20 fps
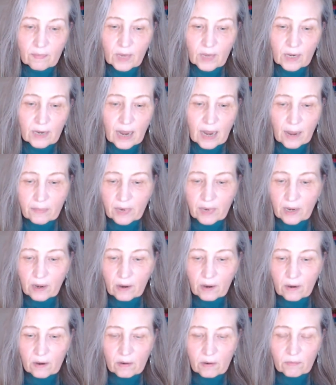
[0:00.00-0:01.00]
adapting
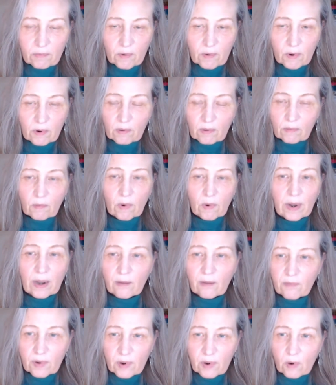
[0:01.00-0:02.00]
it or
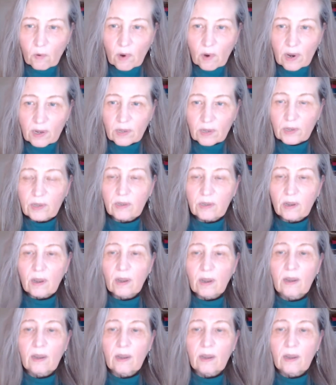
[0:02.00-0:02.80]
whatever it was.